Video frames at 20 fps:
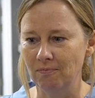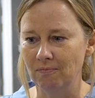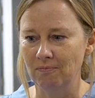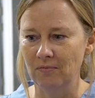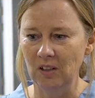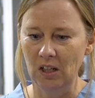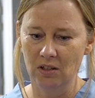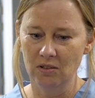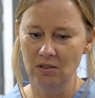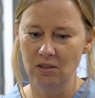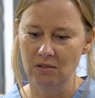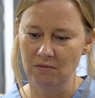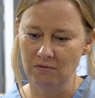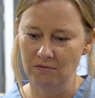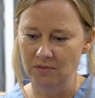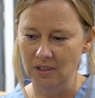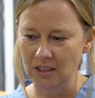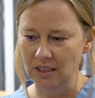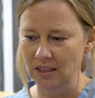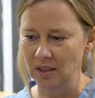Lots
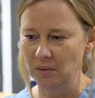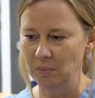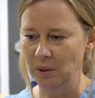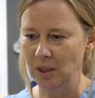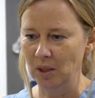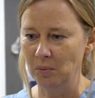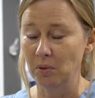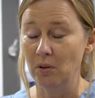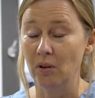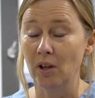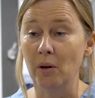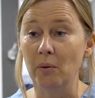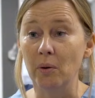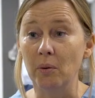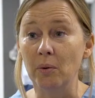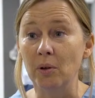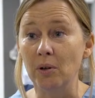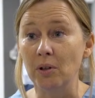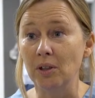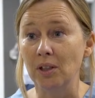of the people that I
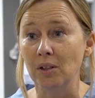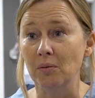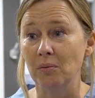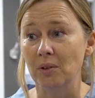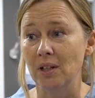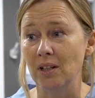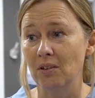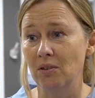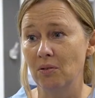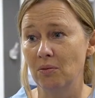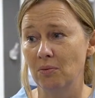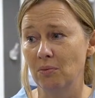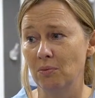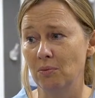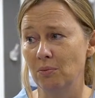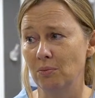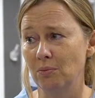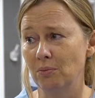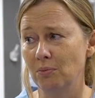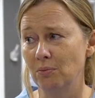were working with
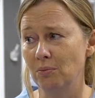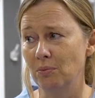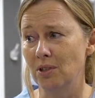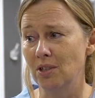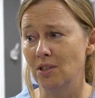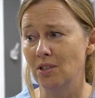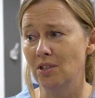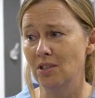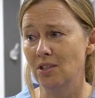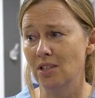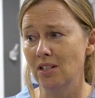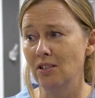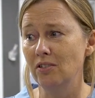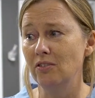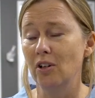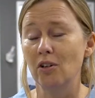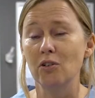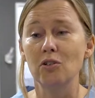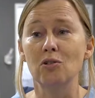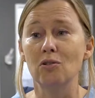were
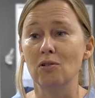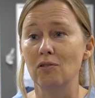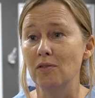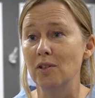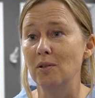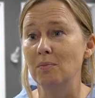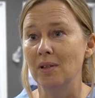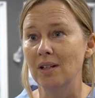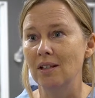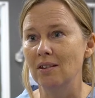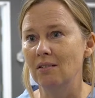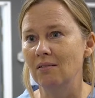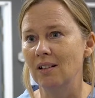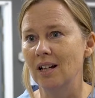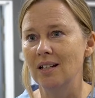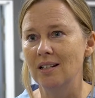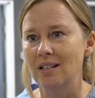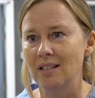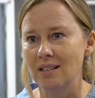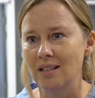still not sure if they'd made the
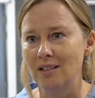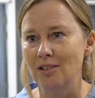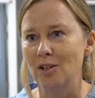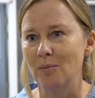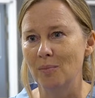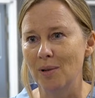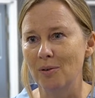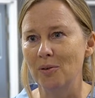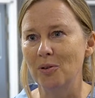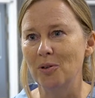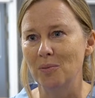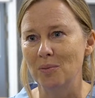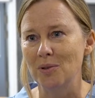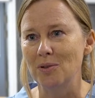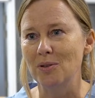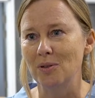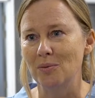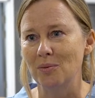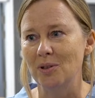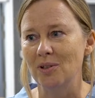right decision about
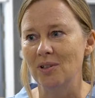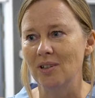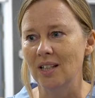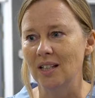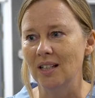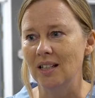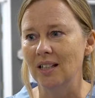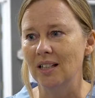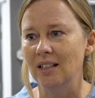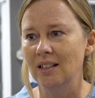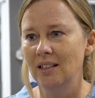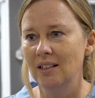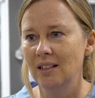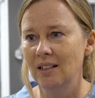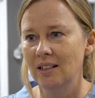coming to work there.